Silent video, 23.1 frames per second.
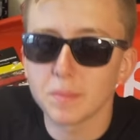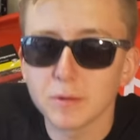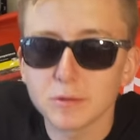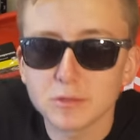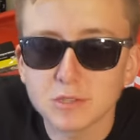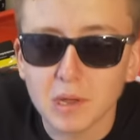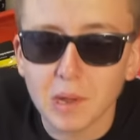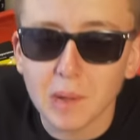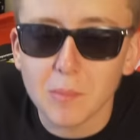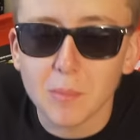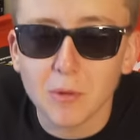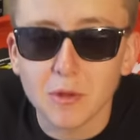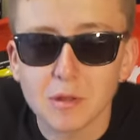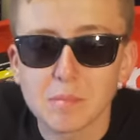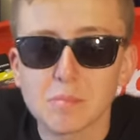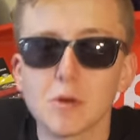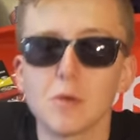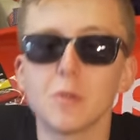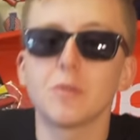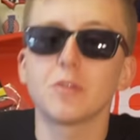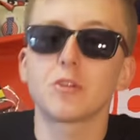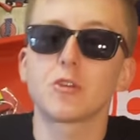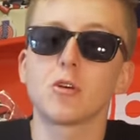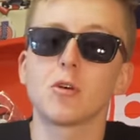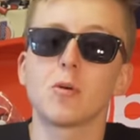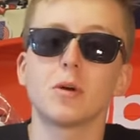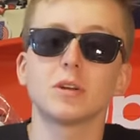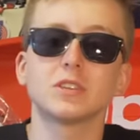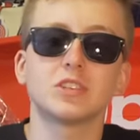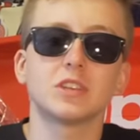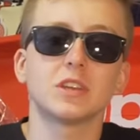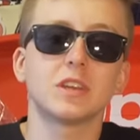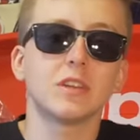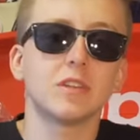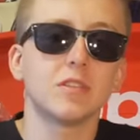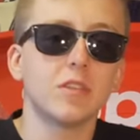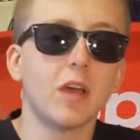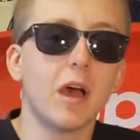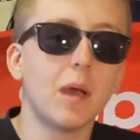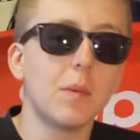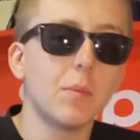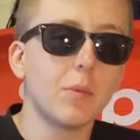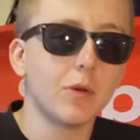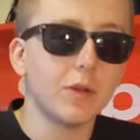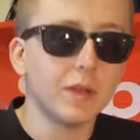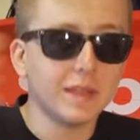the most, Timeboy Double, and you're watching
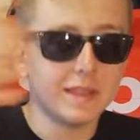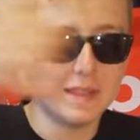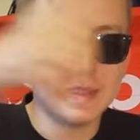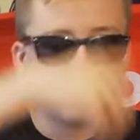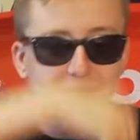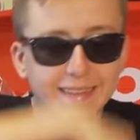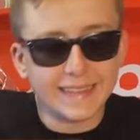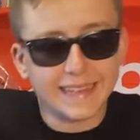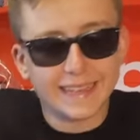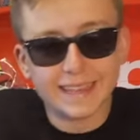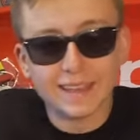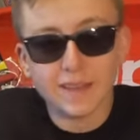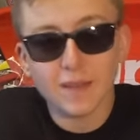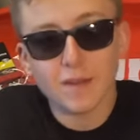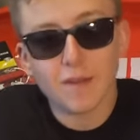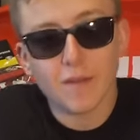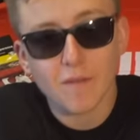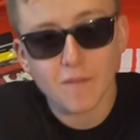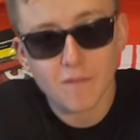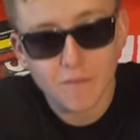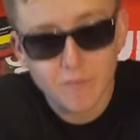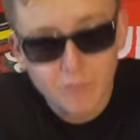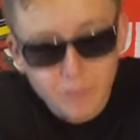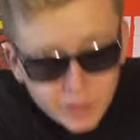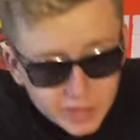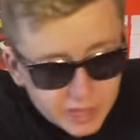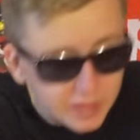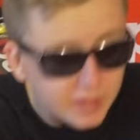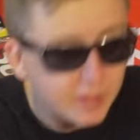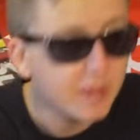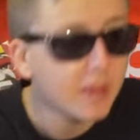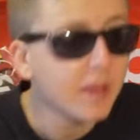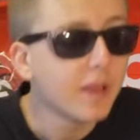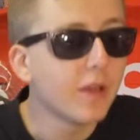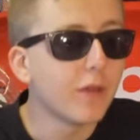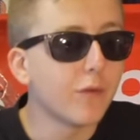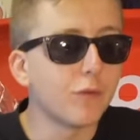Timeboy T V.